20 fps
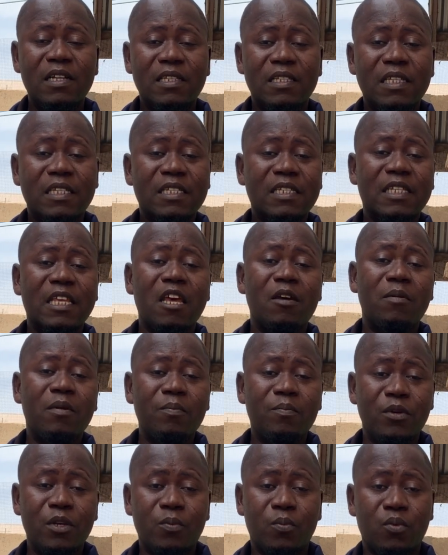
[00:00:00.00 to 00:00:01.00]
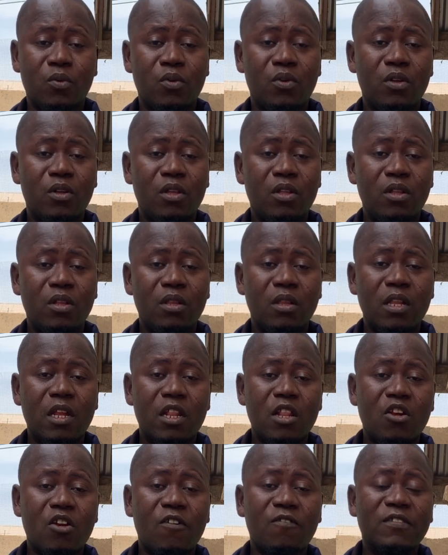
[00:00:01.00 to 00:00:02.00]
disturbing people, there are
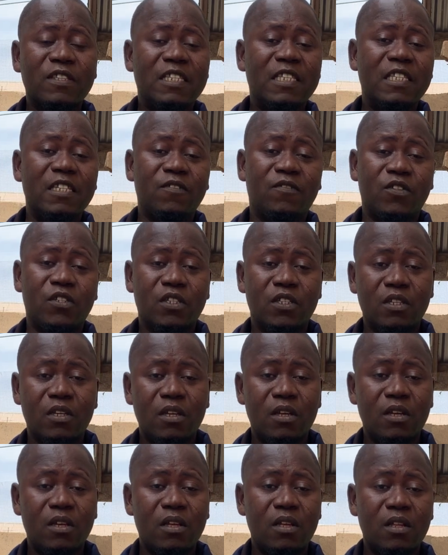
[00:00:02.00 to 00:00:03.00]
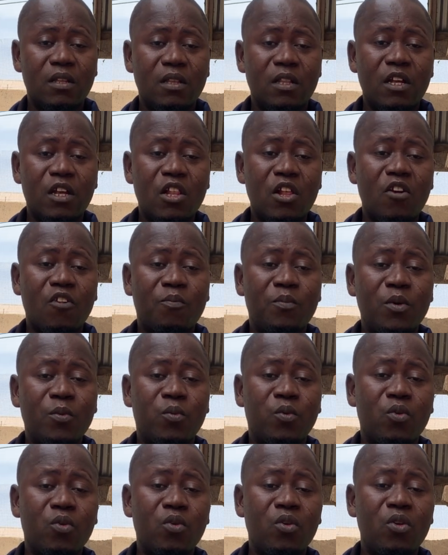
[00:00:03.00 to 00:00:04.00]
a lot of thieves, there are a lot of
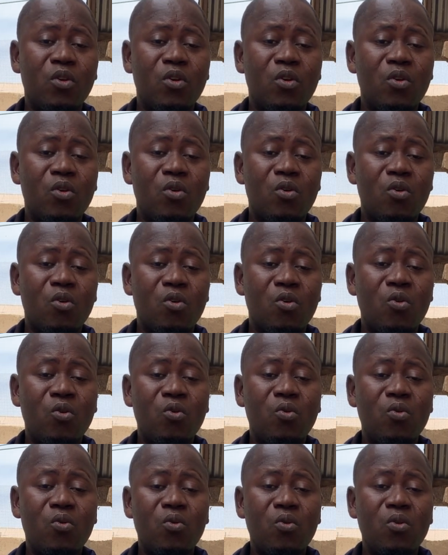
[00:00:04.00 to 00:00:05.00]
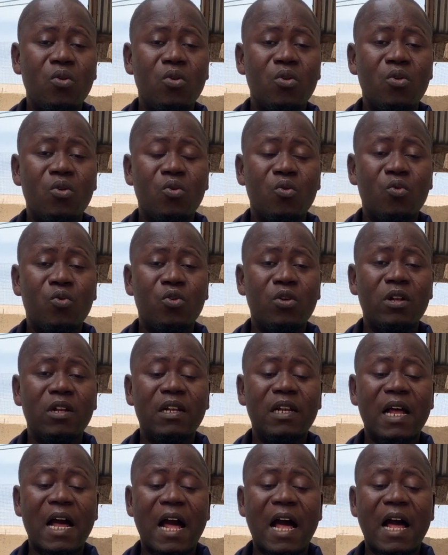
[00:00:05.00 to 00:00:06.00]
people who will
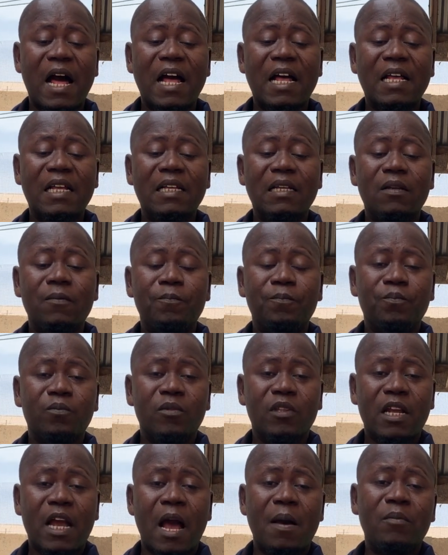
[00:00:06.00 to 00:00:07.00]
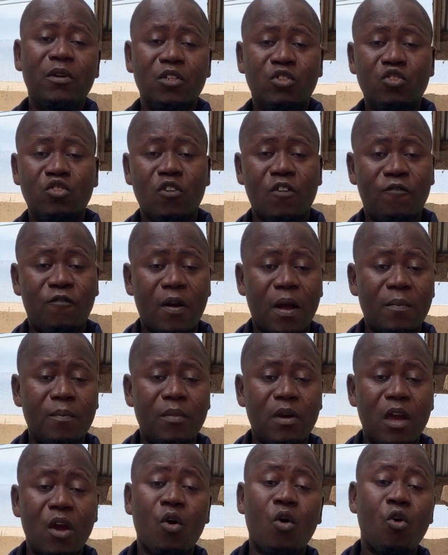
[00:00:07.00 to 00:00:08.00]
come into your
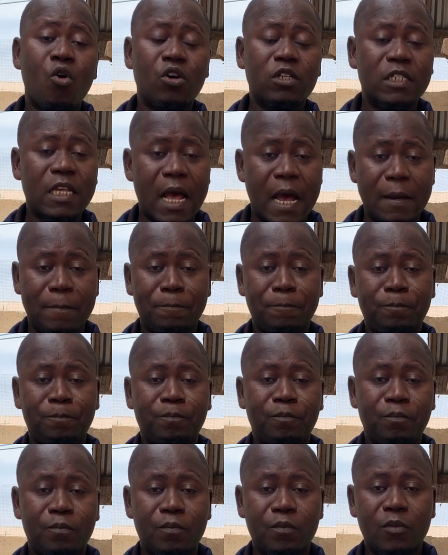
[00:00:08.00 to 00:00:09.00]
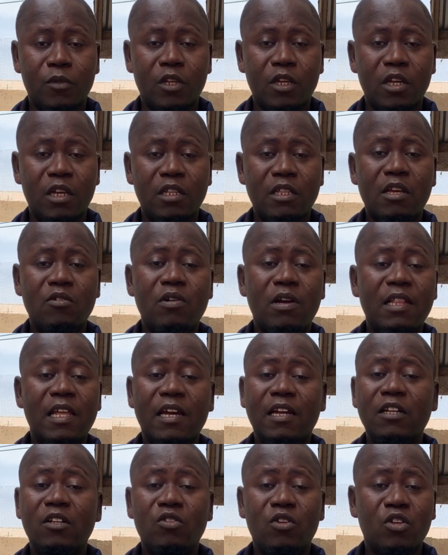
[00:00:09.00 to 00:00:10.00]
farm and cause harm, then you are
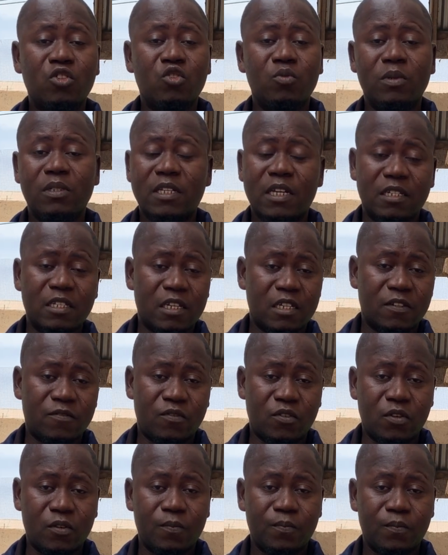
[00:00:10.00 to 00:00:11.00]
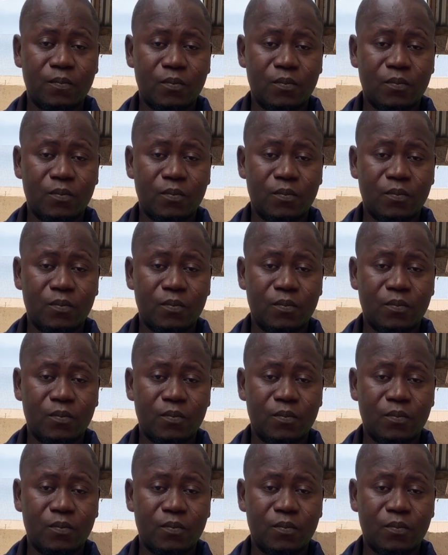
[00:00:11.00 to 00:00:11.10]
likely not to be successful.